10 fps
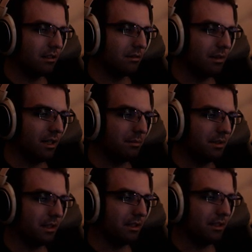Man, I'm
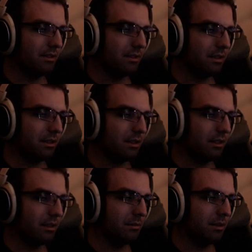sick of this fucking
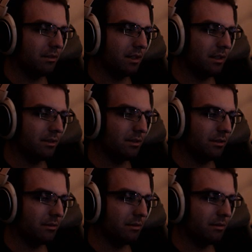combo of
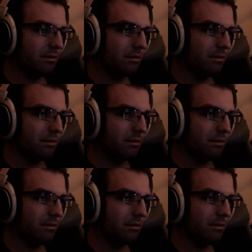assholes, man.